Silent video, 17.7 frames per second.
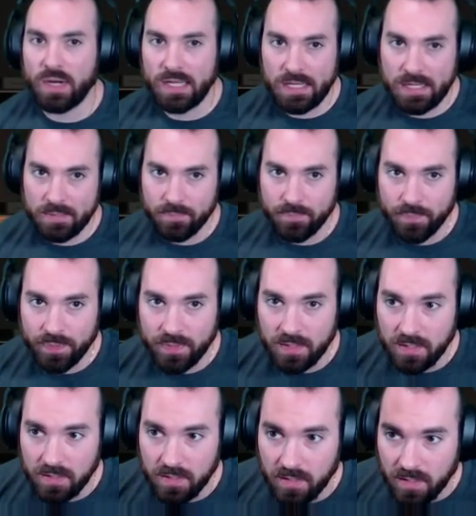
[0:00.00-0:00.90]
again.
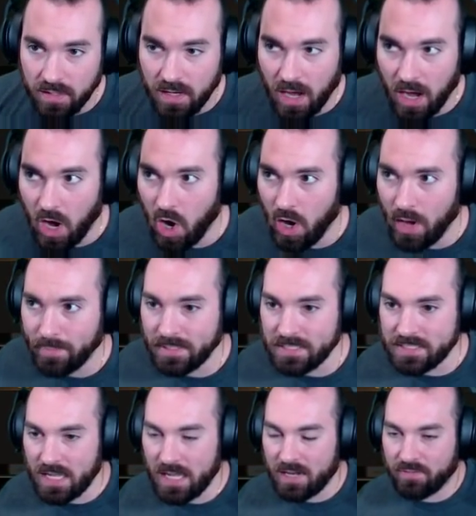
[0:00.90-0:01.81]
Oh, I'm
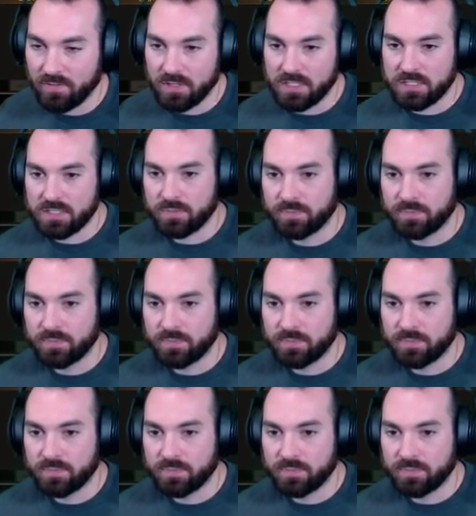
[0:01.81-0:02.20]
excited for this.